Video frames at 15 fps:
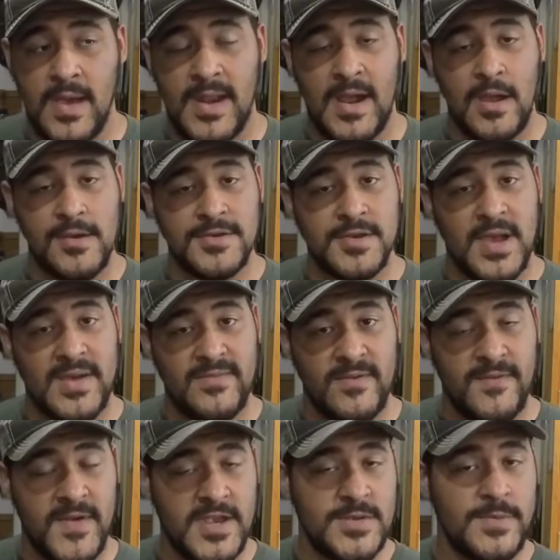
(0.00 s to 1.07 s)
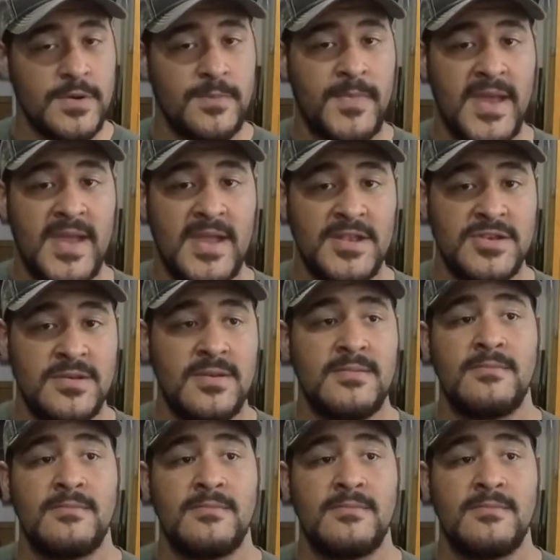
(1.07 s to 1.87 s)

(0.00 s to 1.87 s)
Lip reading: and I also have a Facebook page,